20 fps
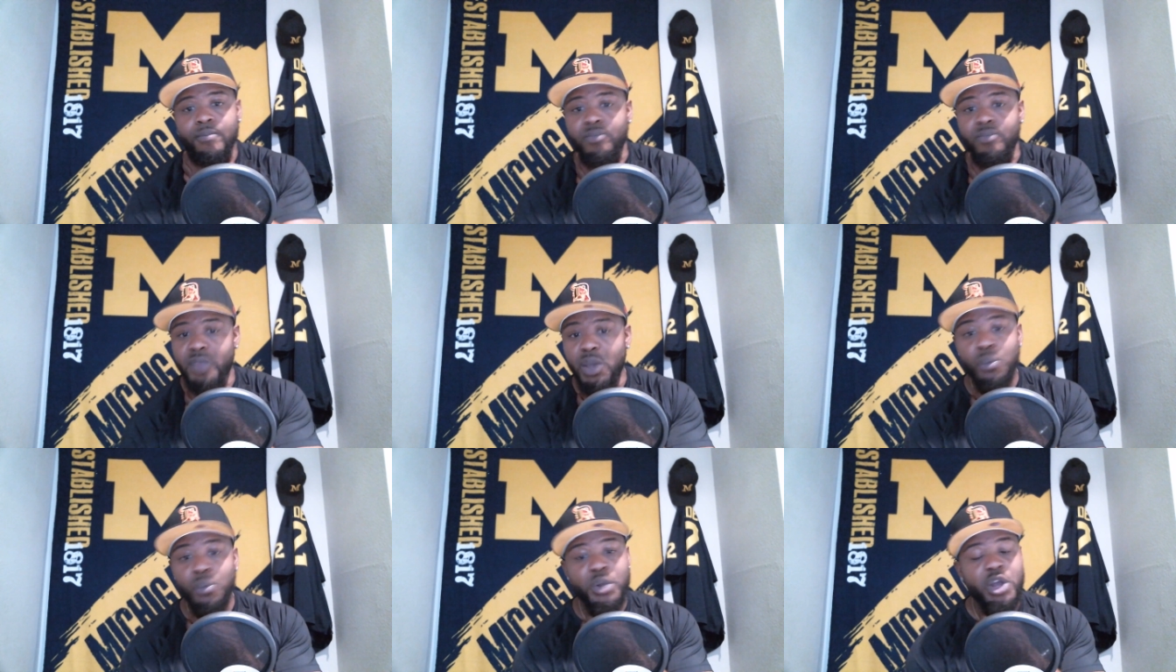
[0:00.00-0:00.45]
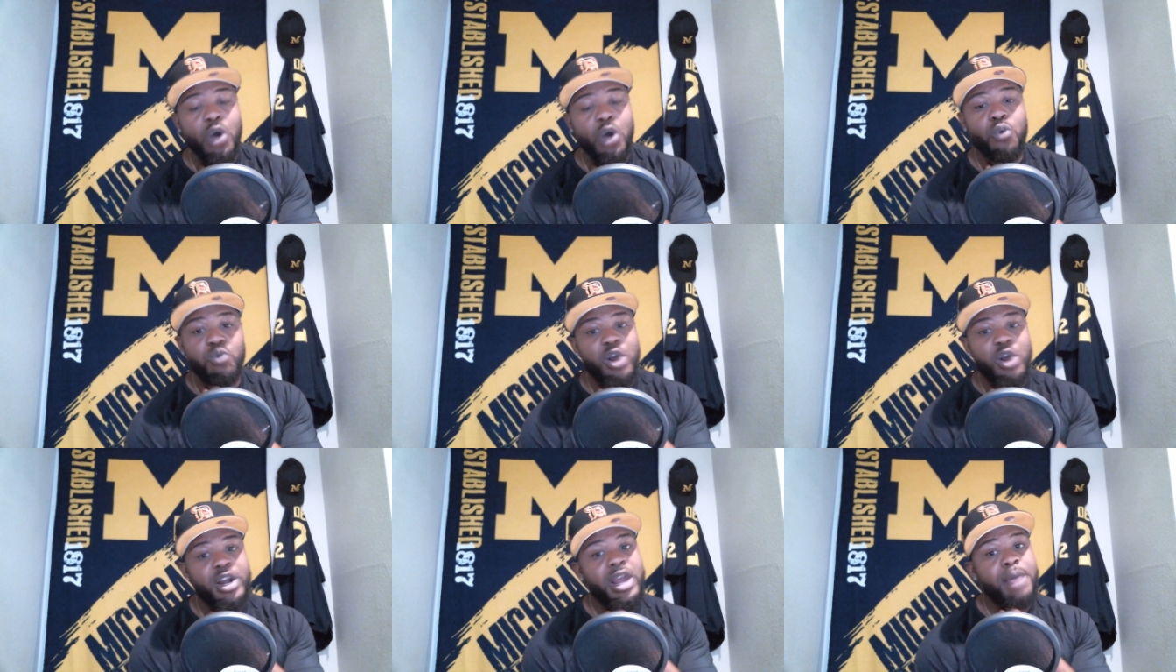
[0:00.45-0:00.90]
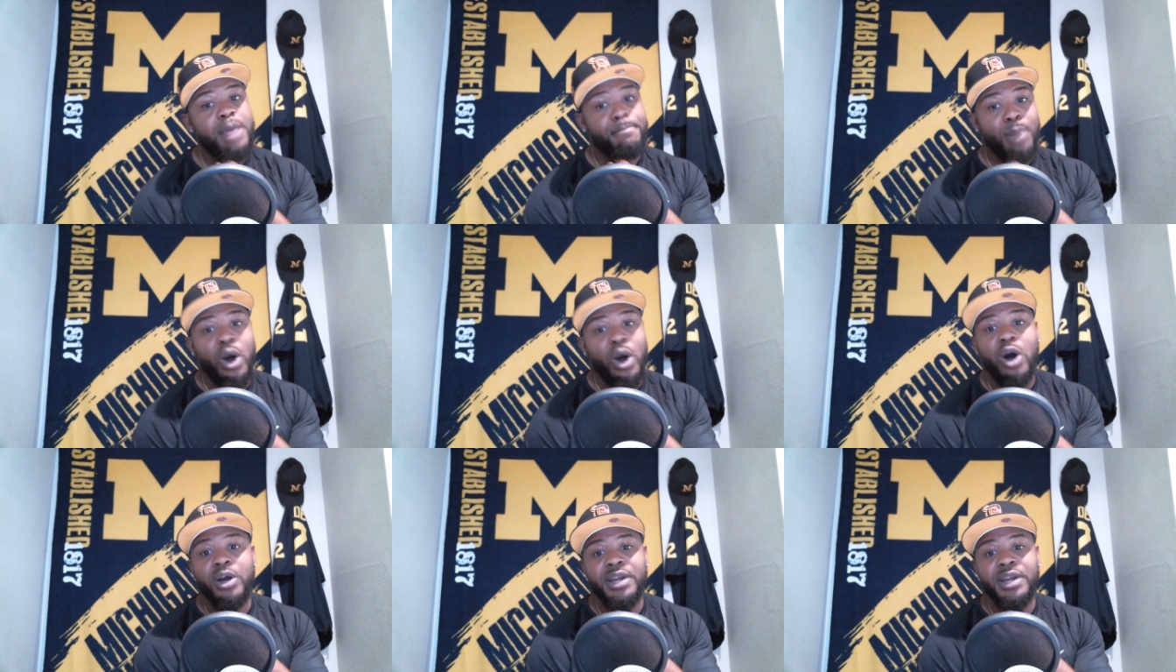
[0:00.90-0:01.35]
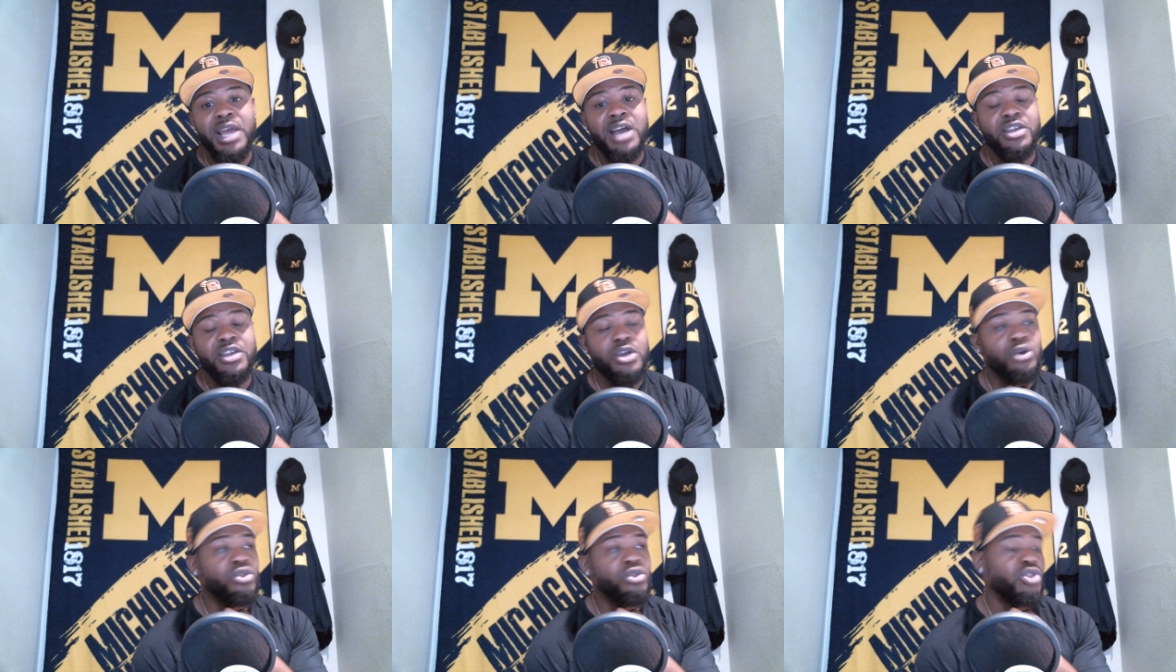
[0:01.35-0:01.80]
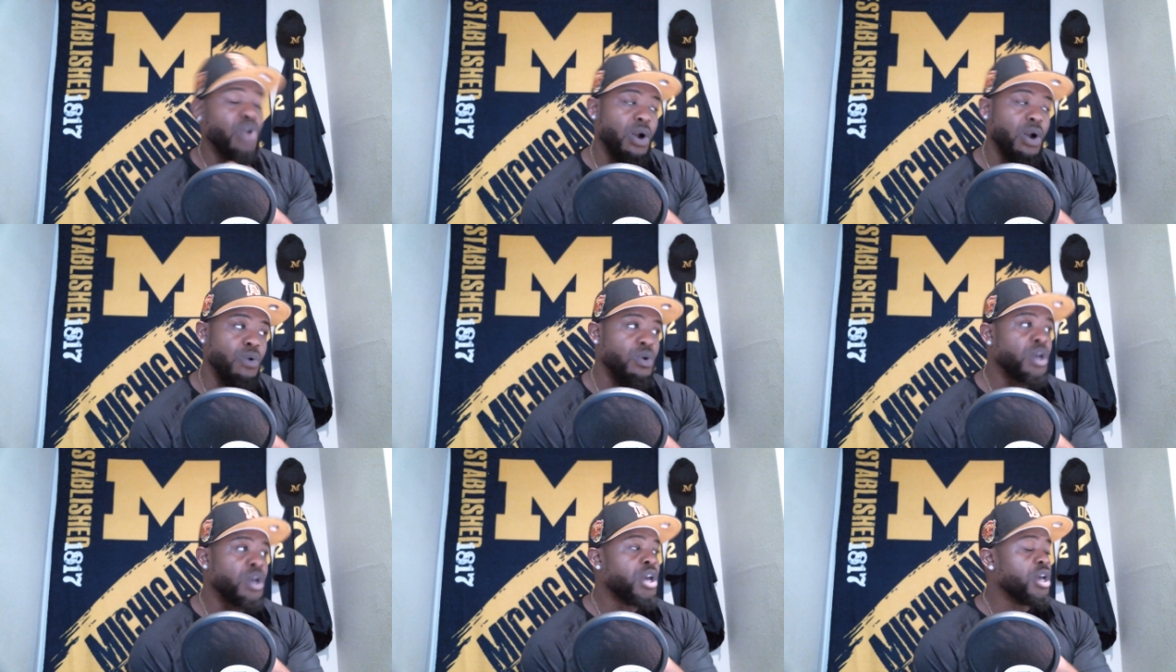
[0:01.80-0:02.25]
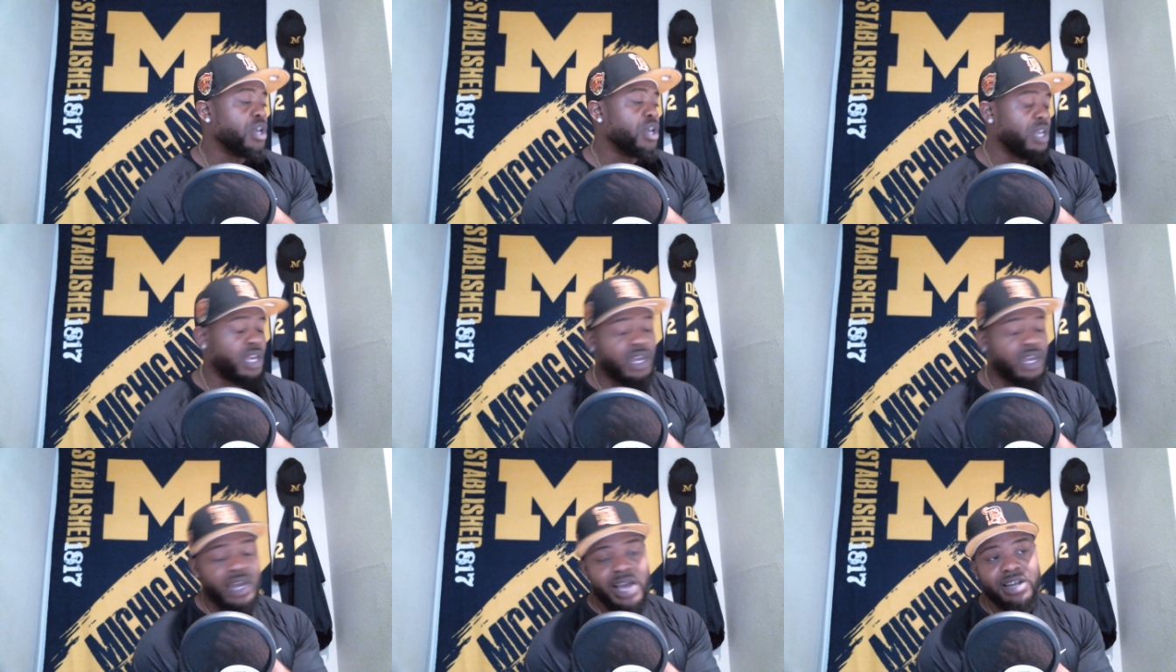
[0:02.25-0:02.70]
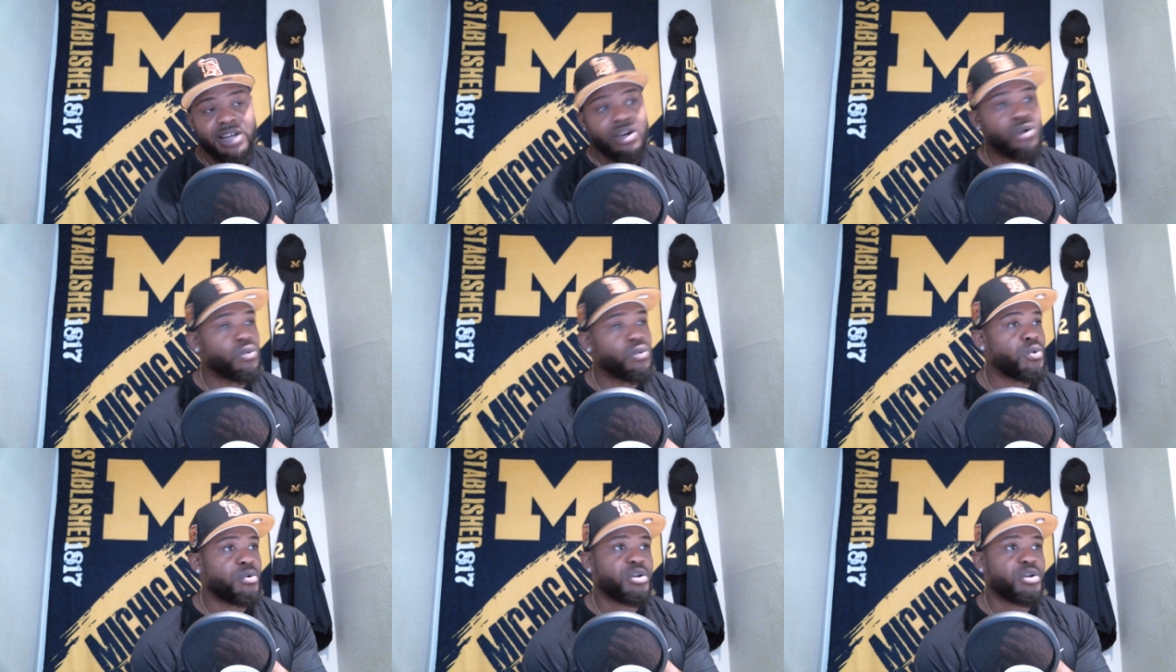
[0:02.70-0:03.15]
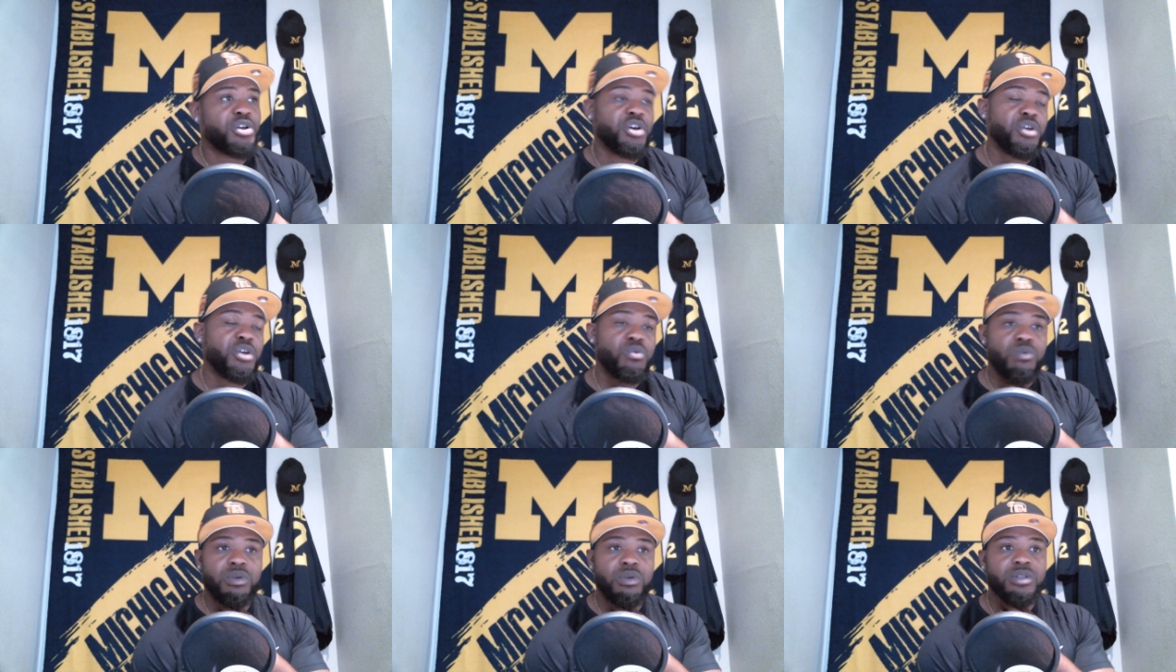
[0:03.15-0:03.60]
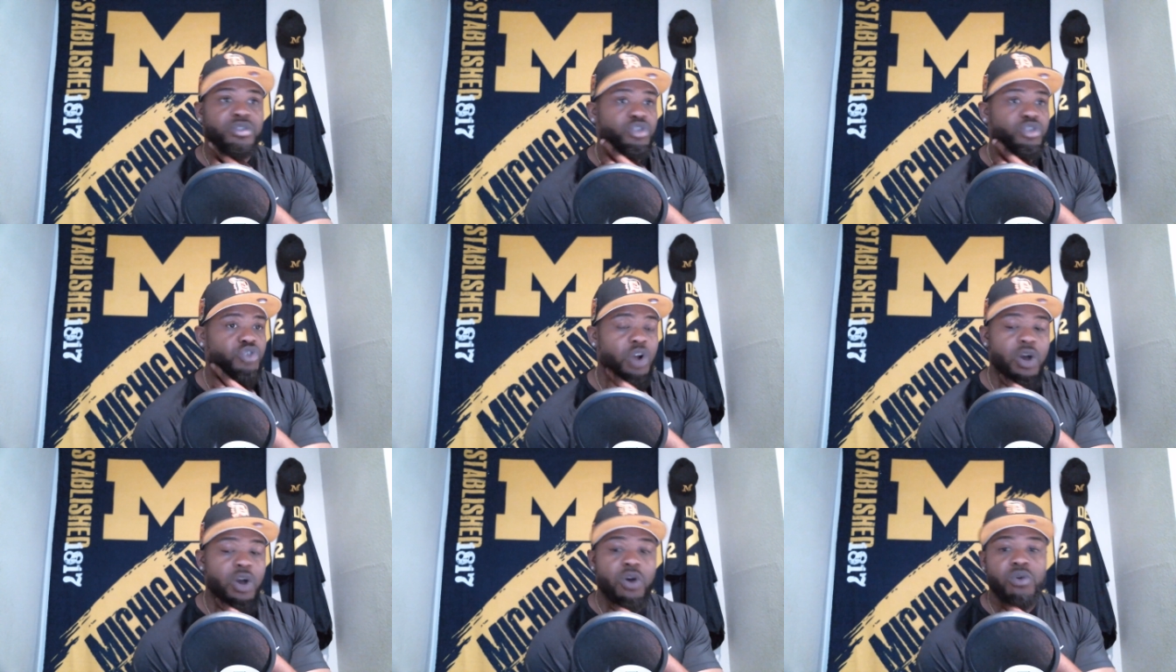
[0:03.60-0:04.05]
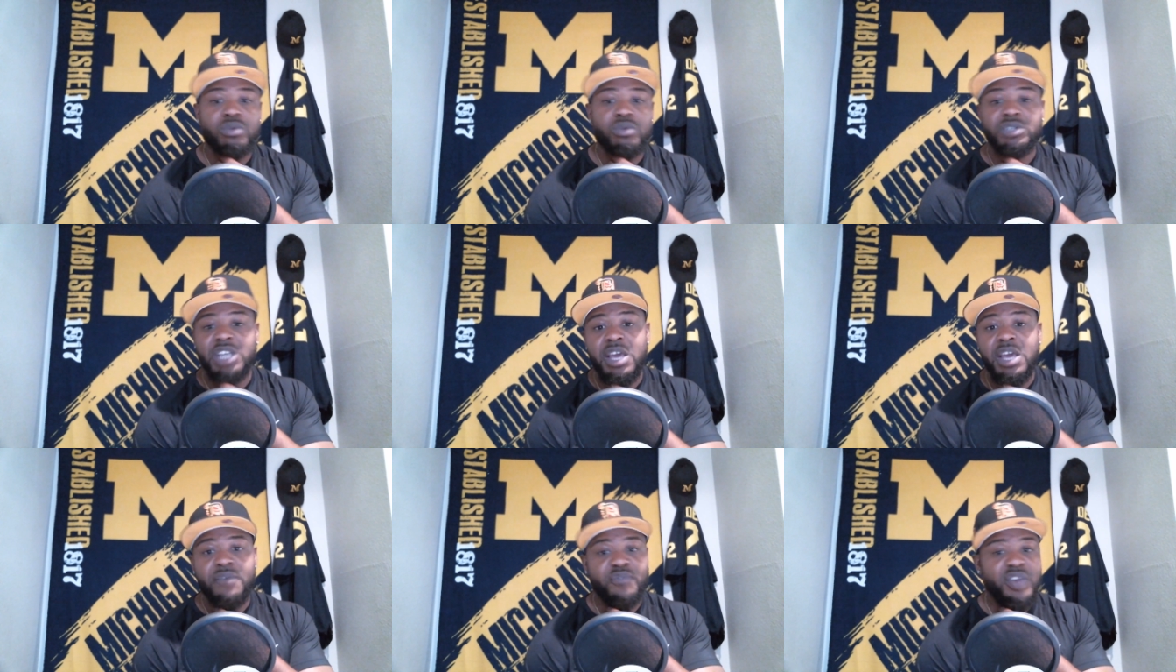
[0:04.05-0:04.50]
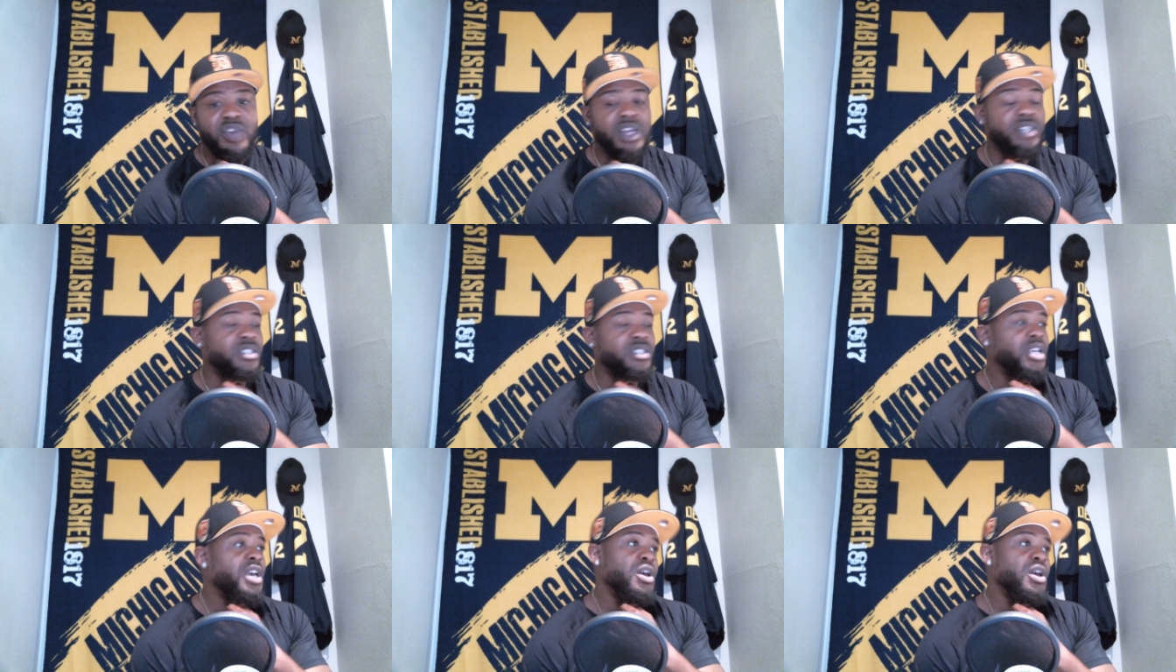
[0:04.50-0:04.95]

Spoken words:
And we going to run that ball down your throat. You ain't got no good, strong defense.